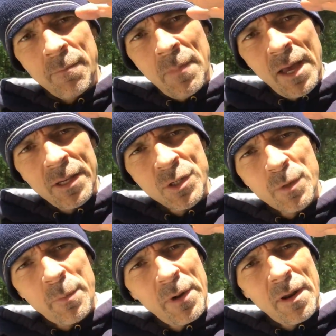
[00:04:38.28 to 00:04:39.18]
mixed,
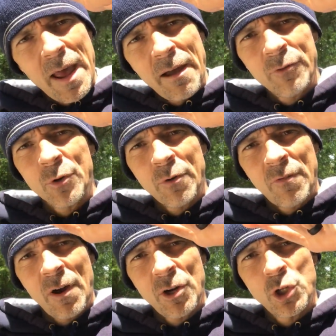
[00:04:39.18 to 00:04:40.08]
but after a
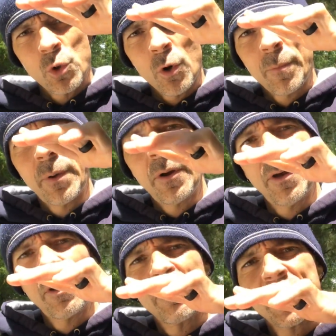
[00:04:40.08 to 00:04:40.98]
very short
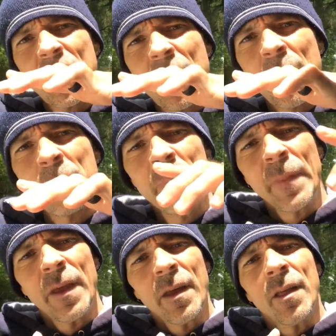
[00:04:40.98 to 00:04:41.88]
period of time,
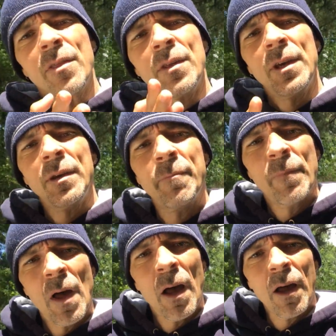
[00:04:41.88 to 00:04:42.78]

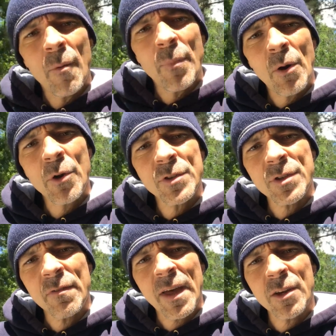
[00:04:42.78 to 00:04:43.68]
the components
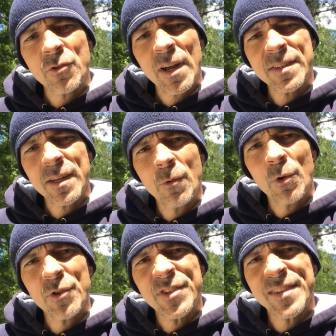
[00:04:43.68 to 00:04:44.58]
of that dressing
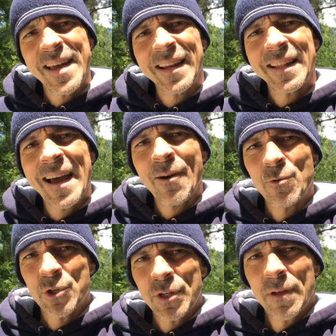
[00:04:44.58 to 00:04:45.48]
will settle
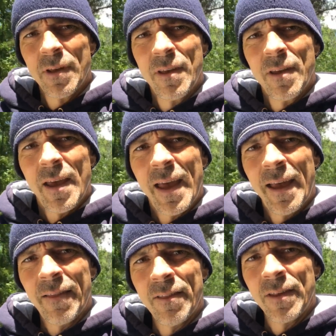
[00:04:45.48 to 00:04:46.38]
out
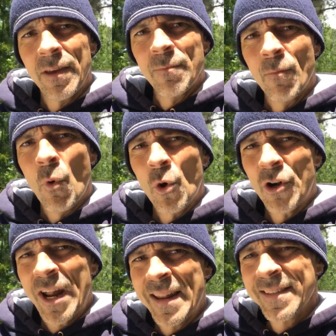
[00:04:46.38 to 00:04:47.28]
and the
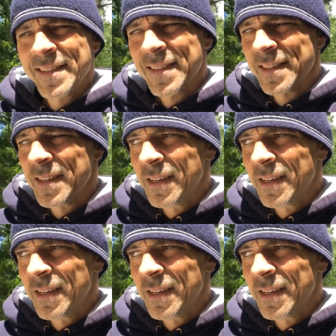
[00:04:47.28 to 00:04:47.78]
more dense